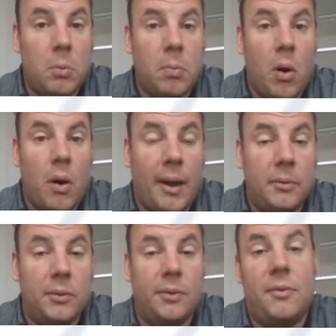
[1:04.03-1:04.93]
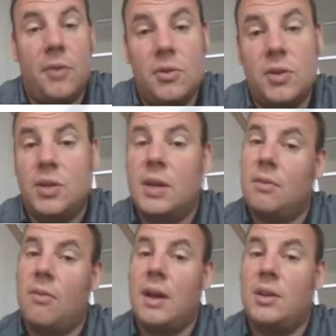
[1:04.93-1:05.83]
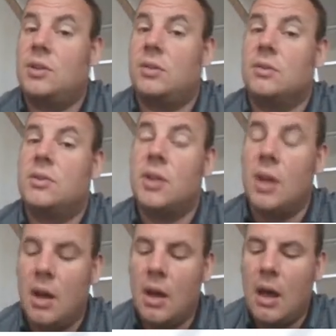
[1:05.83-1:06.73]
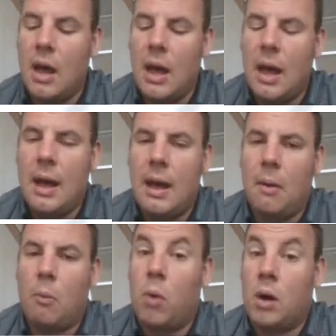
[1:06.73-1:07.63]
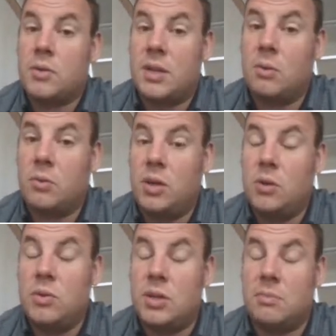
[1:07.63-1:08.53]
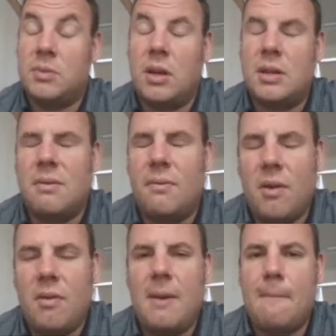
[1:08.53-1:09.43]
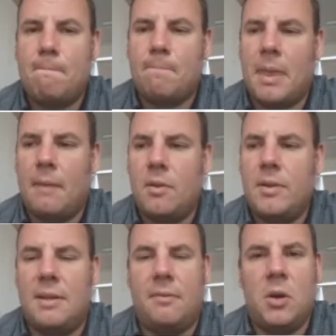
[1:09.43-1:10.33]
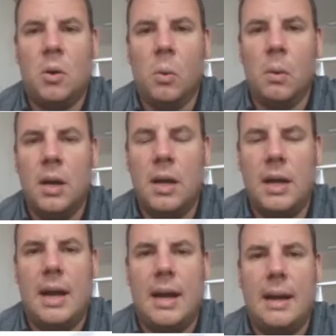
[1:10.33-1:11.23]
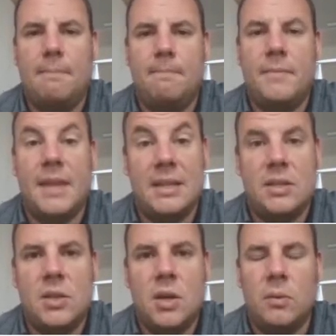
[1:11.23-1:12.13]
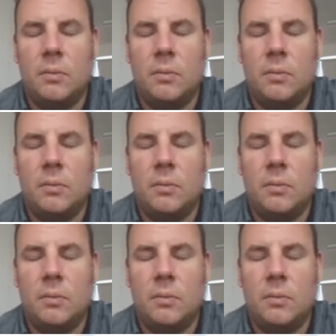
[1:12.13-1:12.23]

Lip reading: biomes for future generations, while still using them. So it's a very, very difficult thing to do.